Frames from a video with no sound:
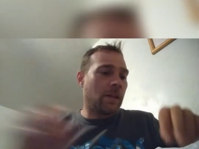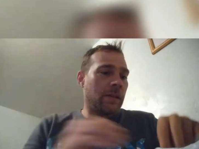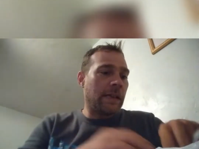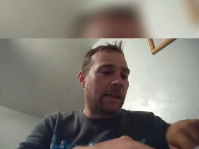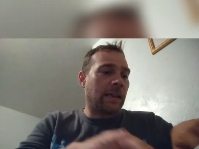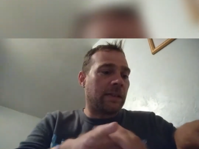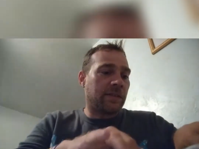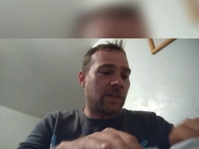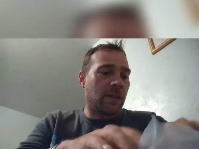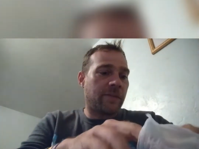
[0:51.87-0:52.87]
that kind of
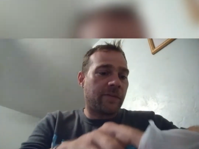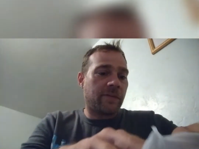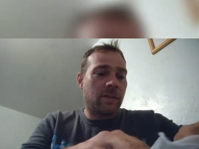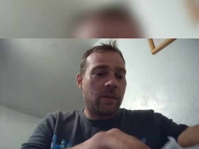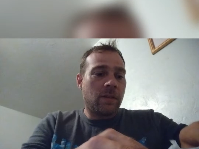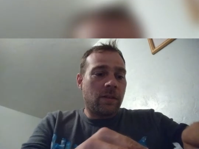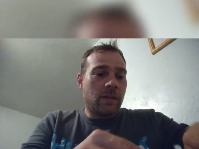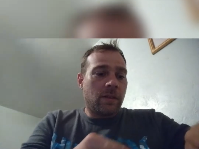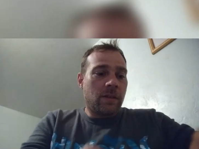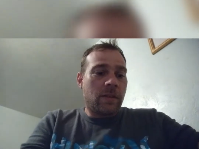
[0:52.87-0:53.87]

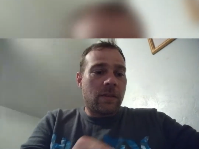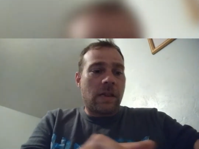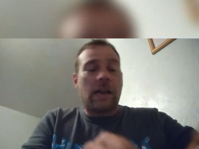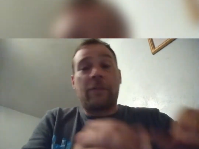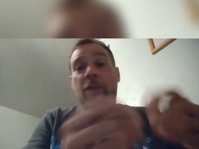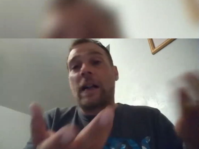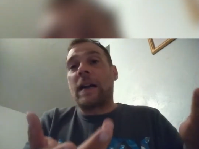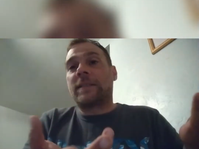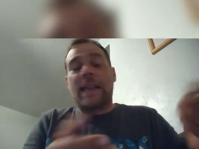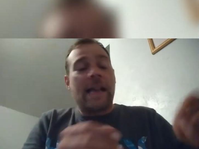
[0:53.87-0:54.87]
stuff. I
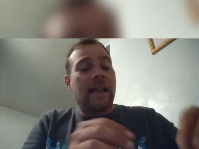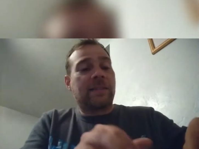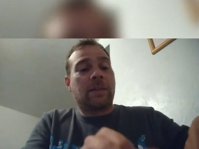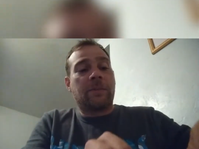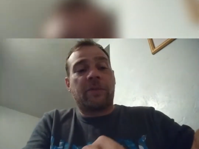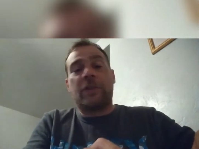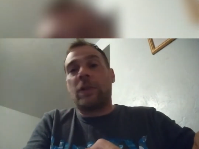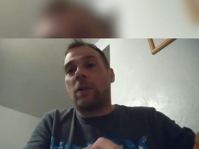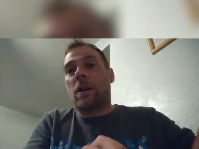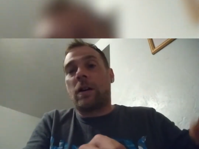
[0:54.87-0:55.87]
forgot to ask them for
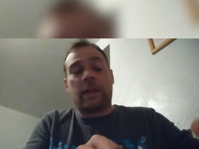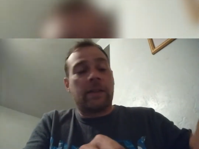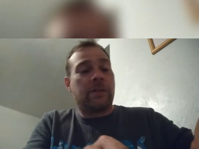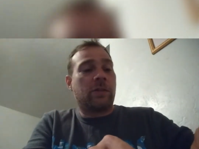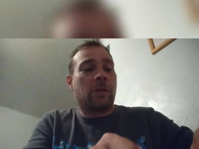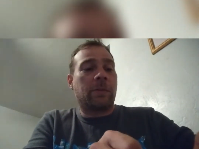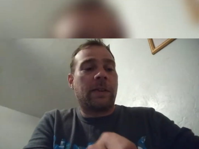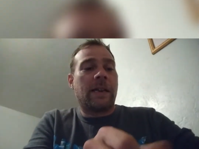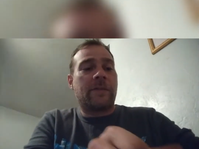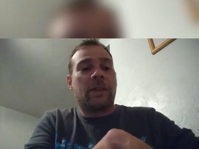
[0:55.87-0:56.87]
no onions, so I'm going to
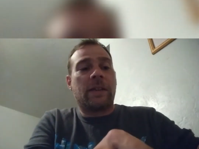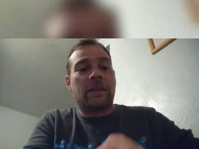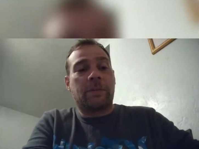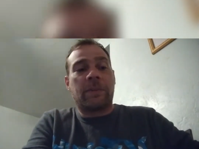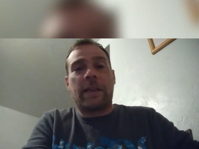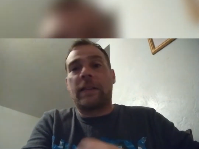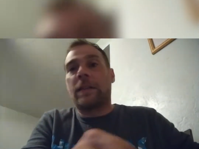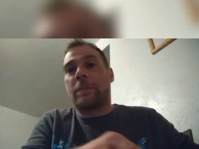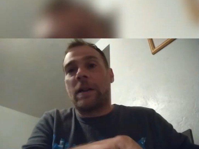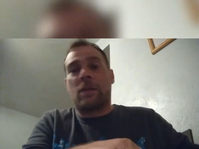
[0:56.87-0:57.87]
have to end up taking
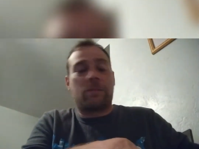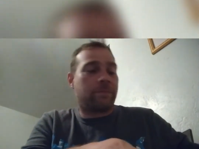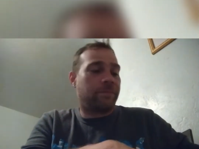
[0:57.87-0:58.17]
them out.